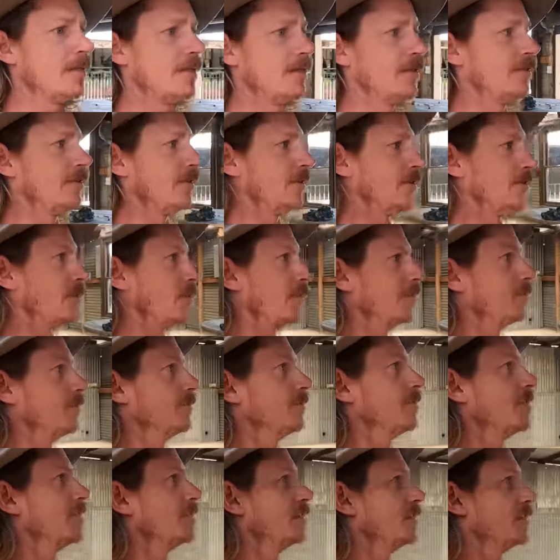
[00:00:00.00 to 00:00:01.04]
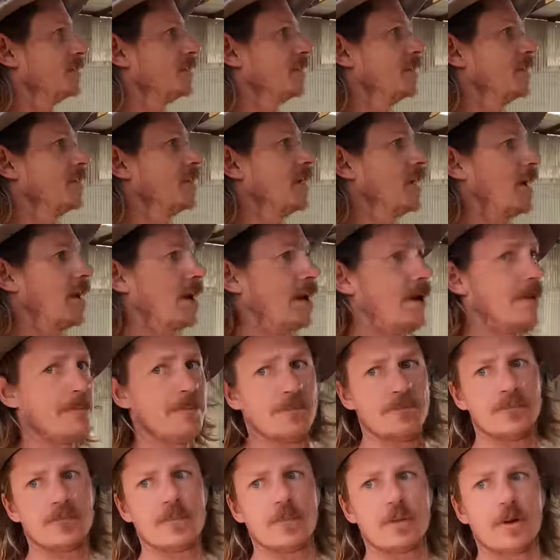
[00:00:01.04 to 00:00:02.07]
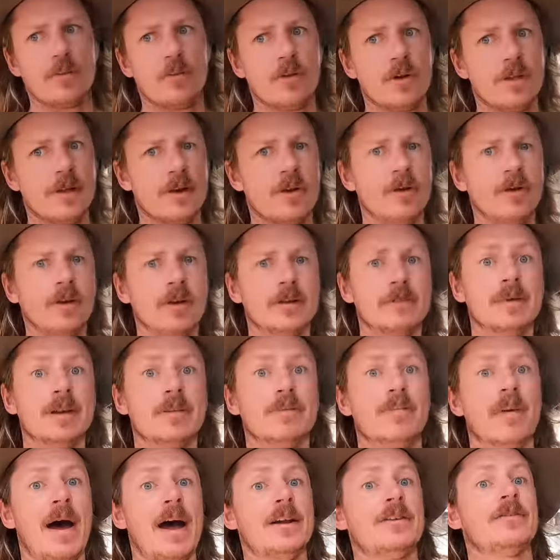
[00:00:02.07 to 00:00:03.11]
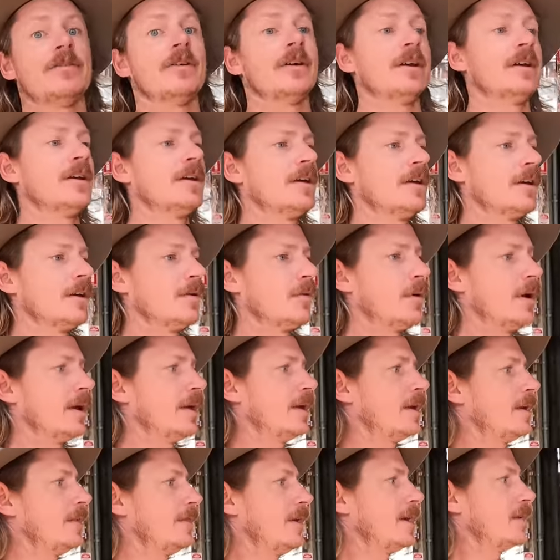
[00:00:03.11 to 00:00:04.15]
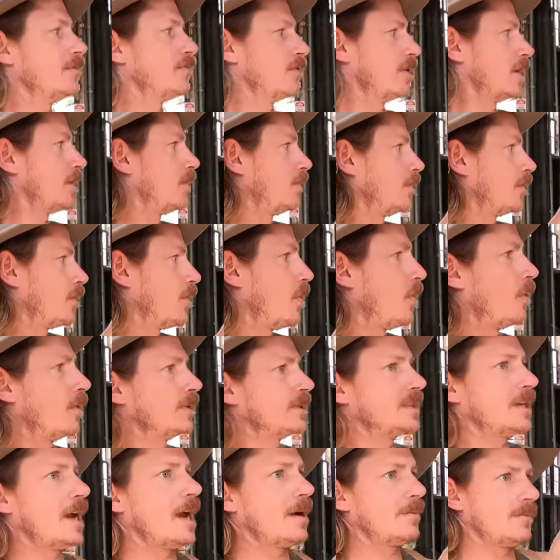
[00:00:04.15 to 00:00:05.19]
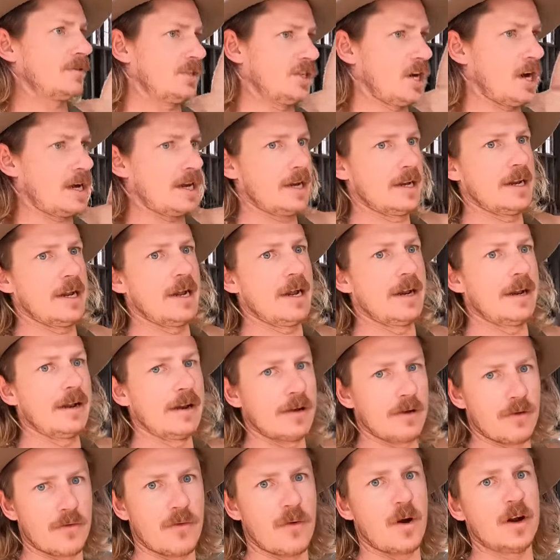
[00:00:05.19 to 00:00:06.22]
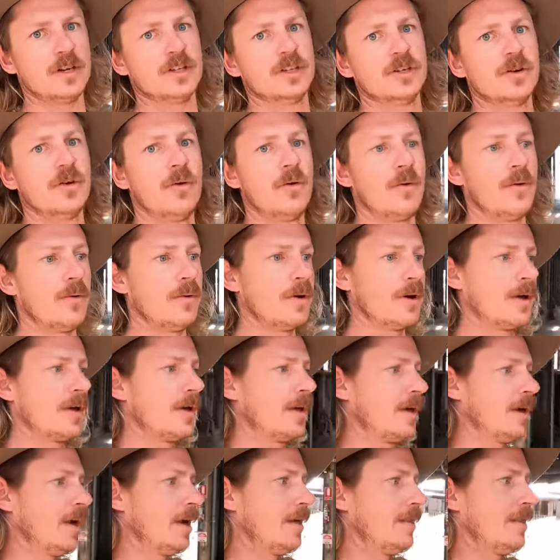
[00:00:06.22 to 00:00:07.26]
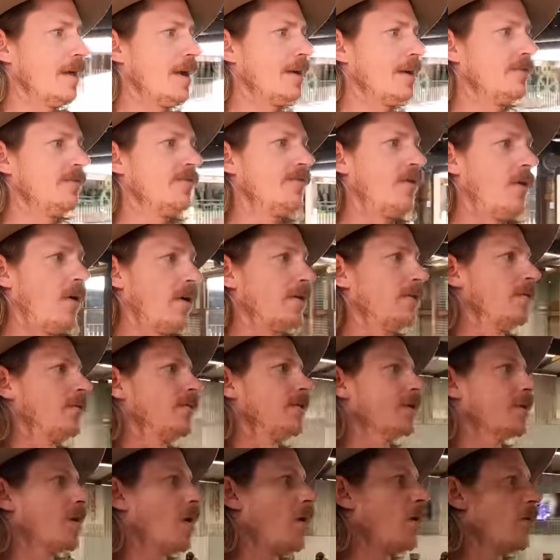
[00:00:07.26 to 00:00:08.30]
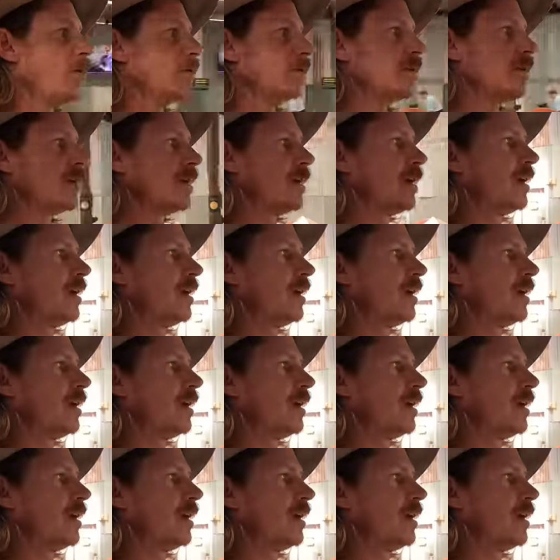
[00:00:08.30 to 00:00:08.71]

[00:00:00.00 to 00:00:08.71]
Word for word: This is awesome. This is the, um, what do they call it? Big battery, where they'd bring all the quartz up, chuck it in, it'd crush it all, and they'd find all the gold.